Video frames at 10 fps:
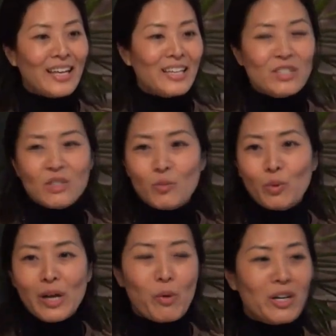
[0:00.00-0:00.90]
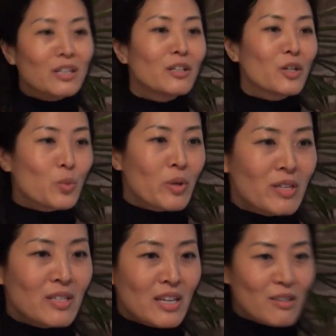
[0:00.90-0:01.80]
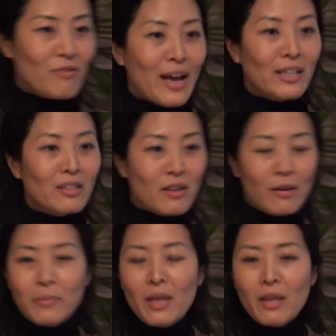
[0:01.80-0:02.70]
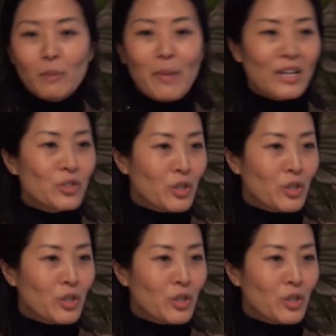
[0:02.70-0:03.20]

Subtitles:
And what I want to close with is the fact that the